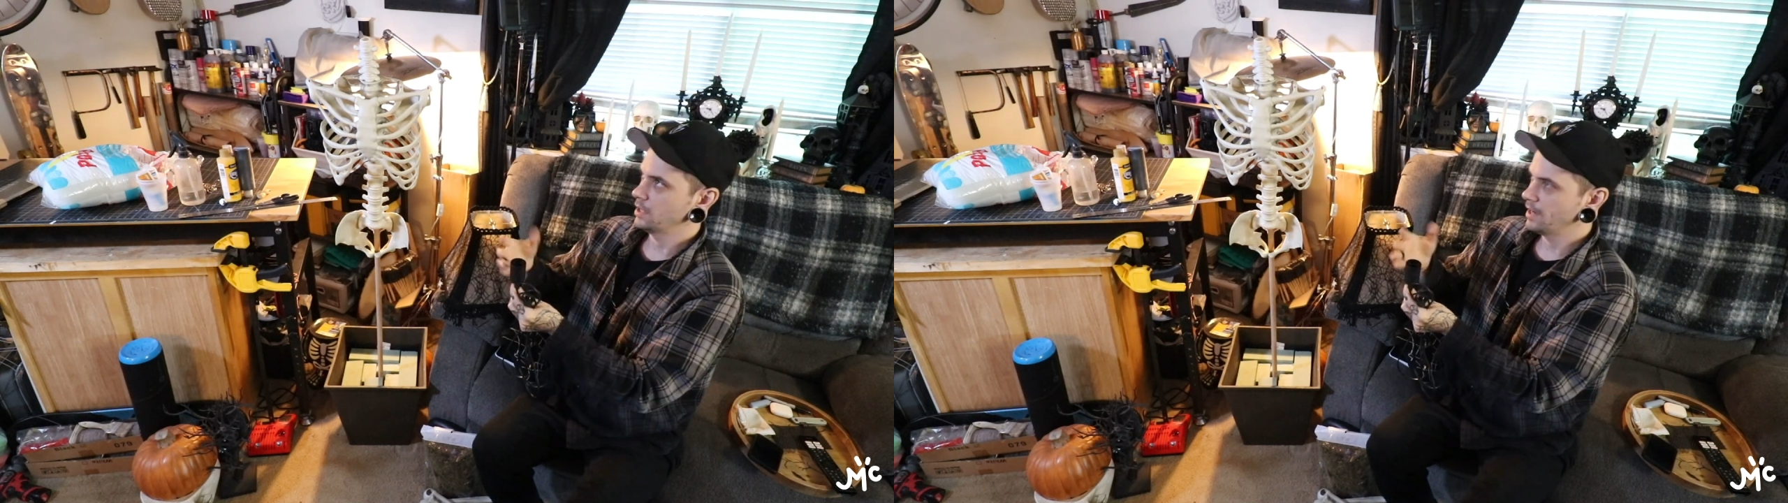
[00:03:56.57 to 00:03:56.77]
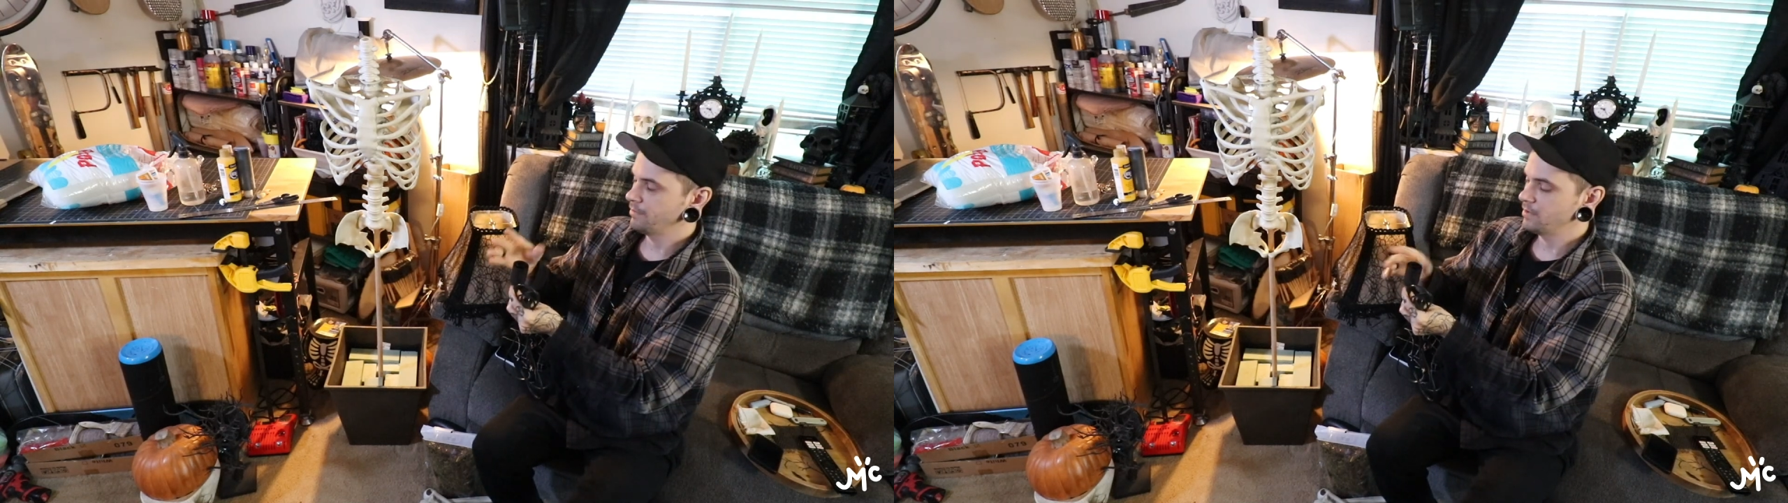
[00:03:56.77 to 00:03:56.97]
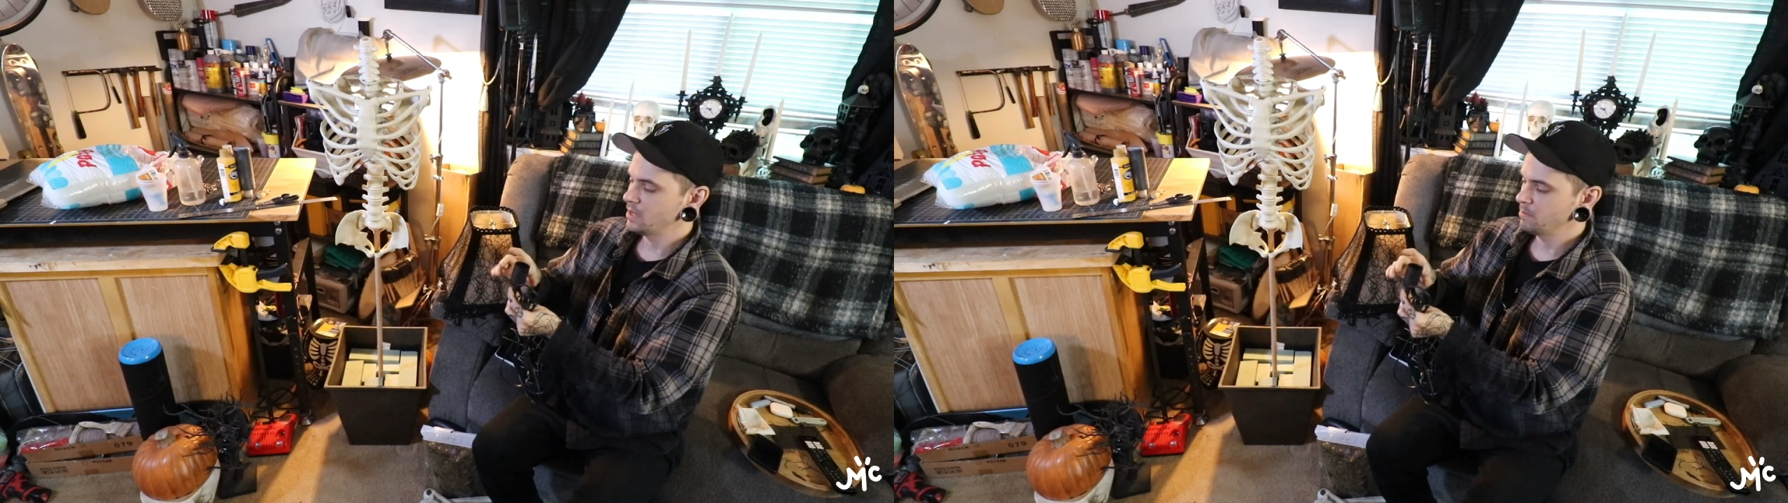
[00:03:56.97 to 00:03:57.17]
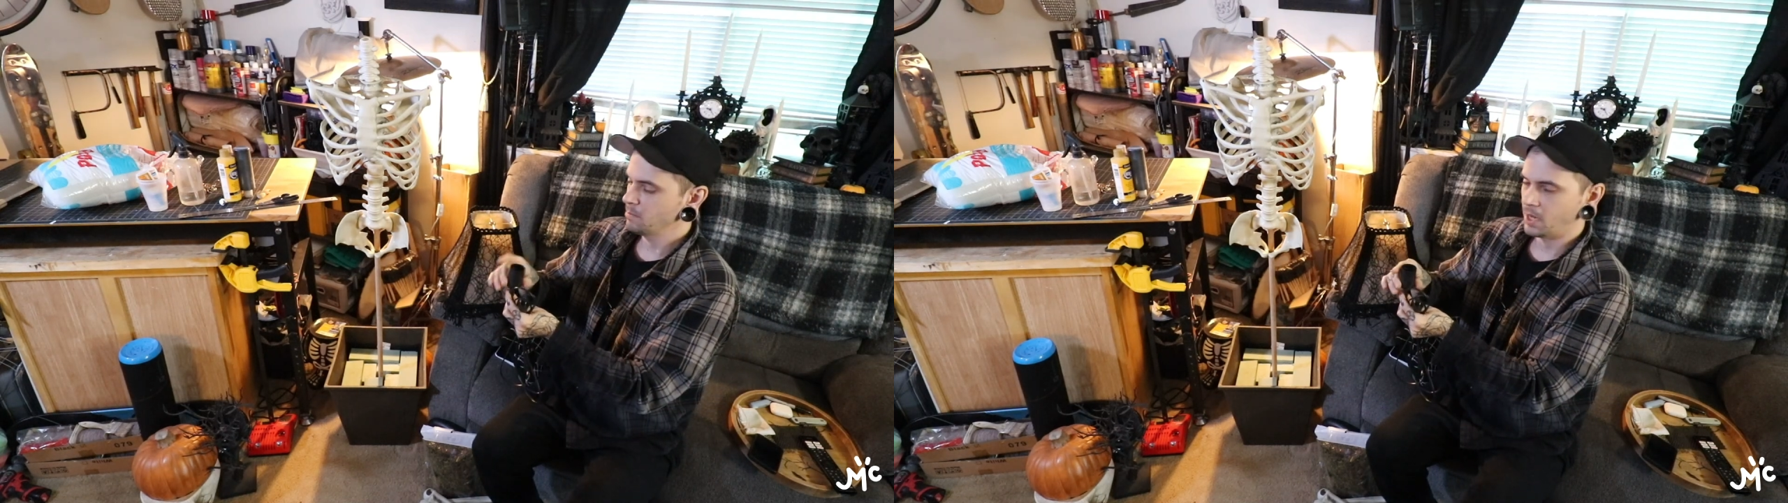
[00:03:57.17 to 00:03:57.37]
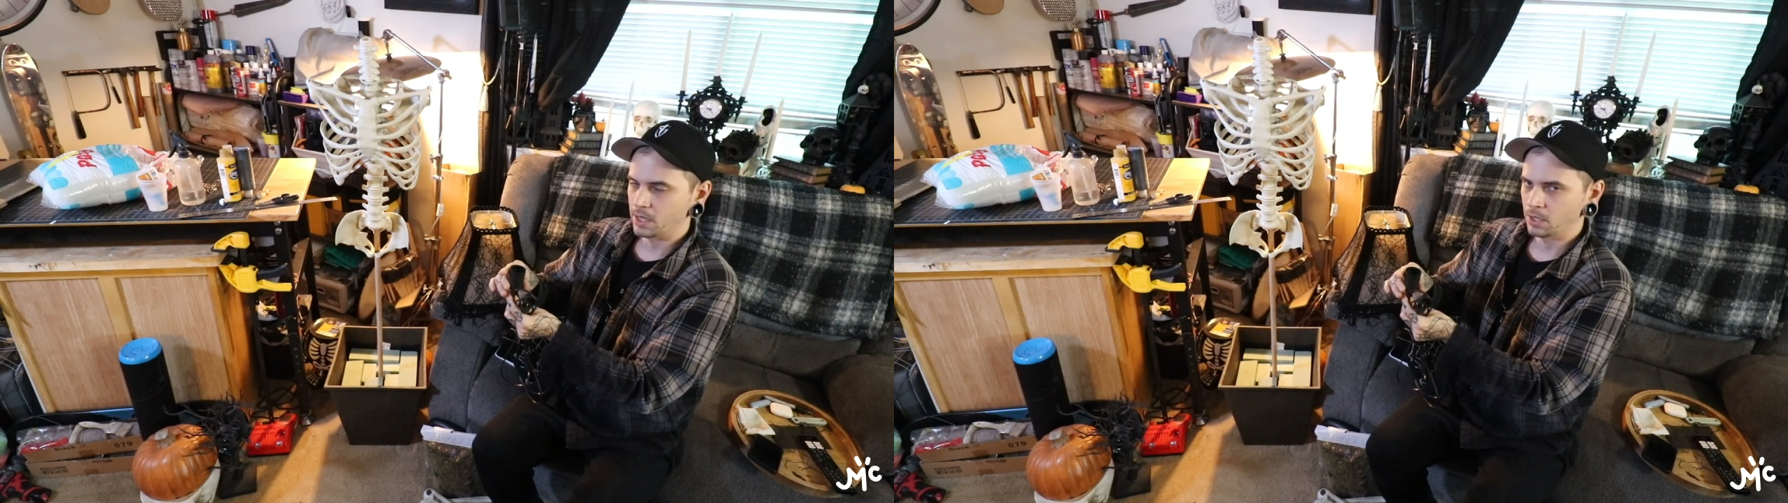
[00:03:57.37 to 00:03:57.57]
iffy
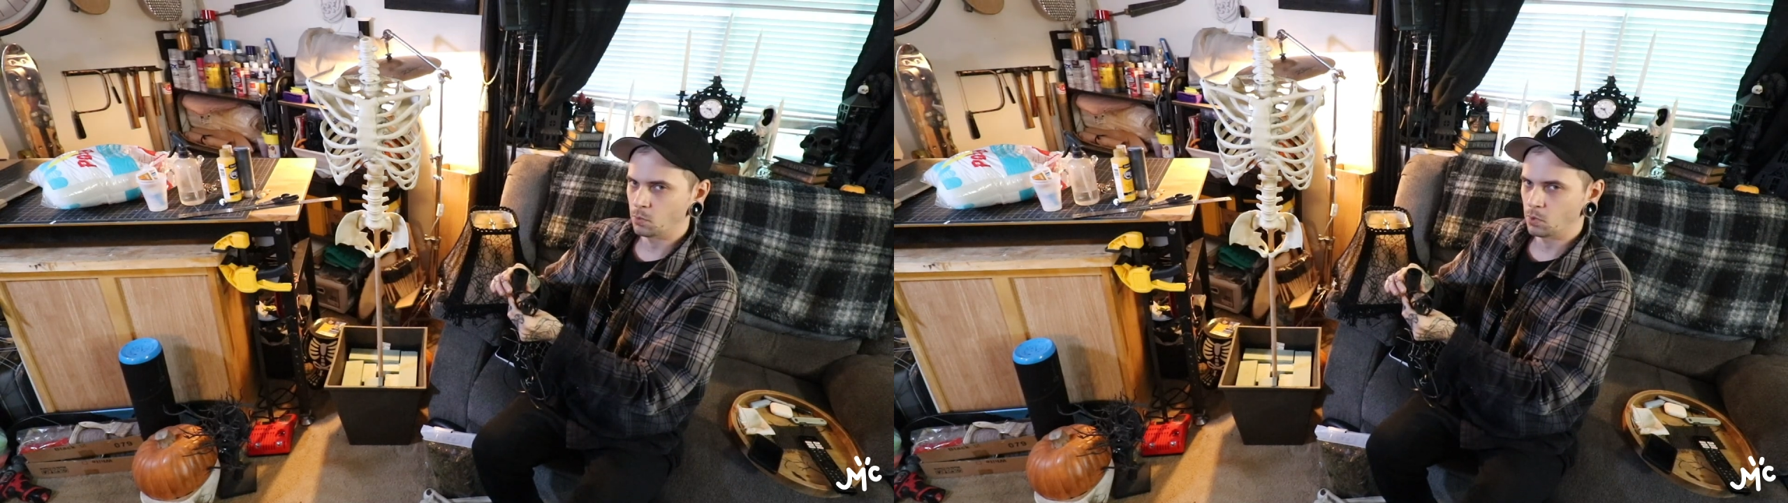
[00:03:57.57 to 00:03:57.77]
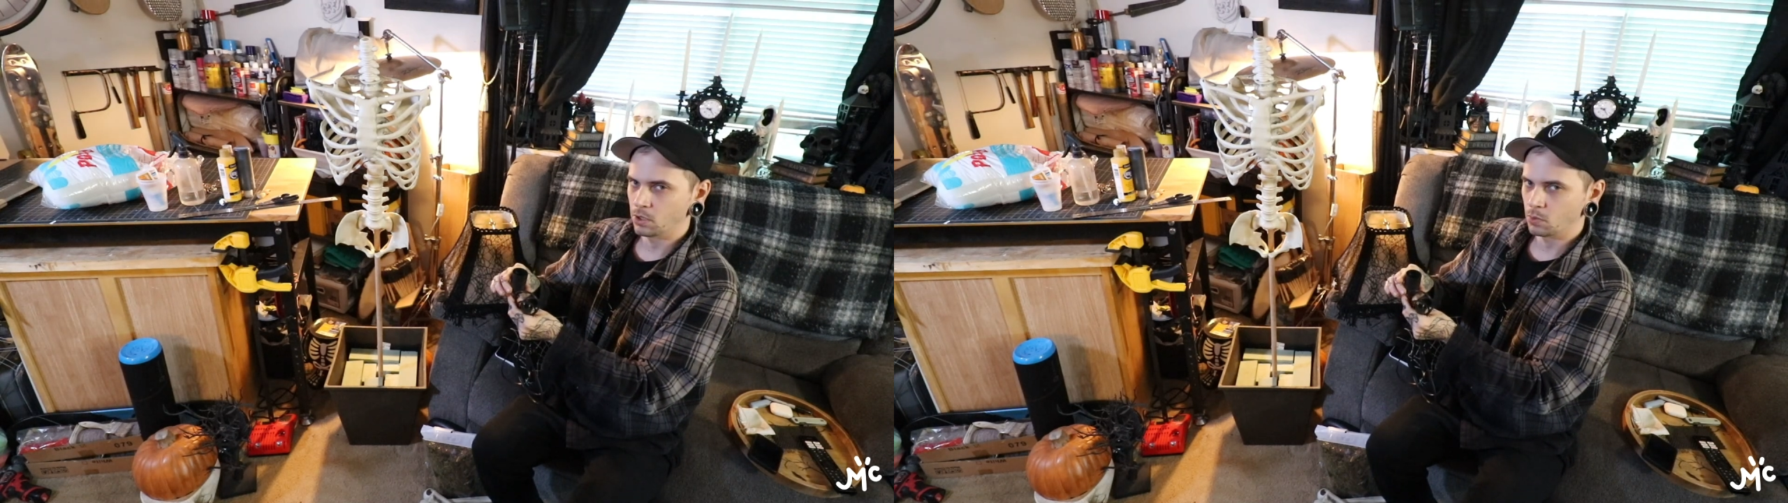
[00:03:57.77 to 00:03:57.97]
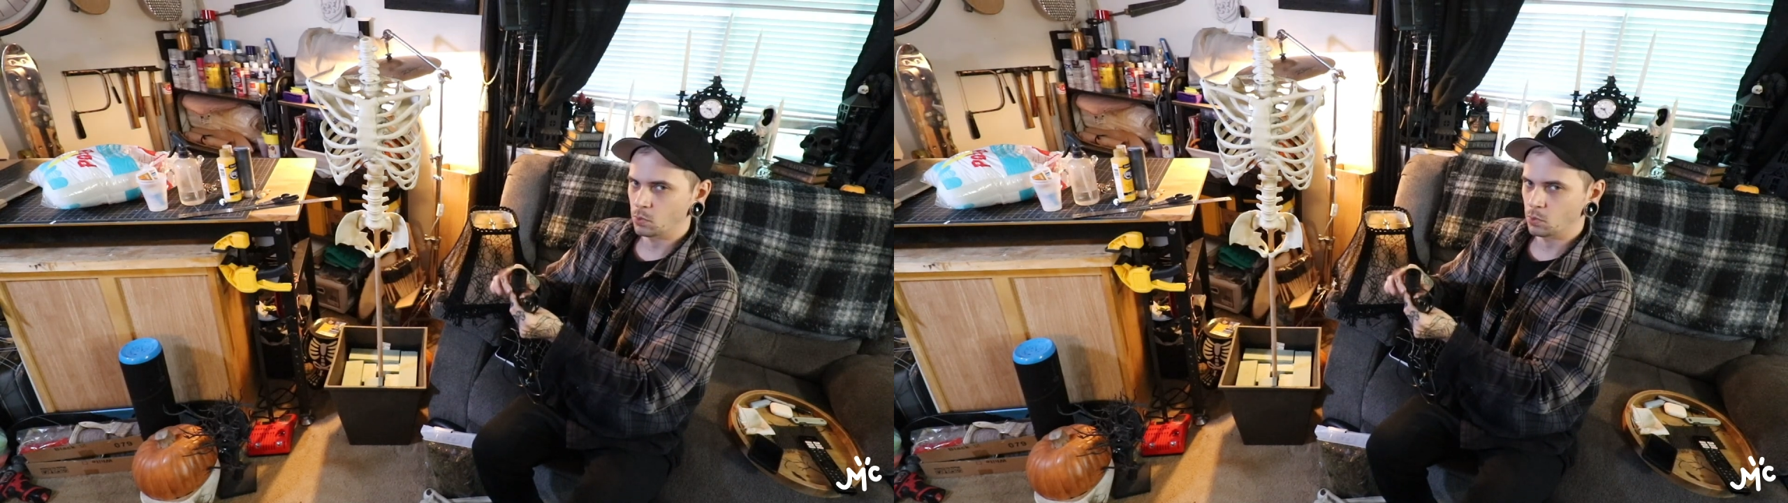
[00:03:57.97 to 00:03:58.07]
making it work.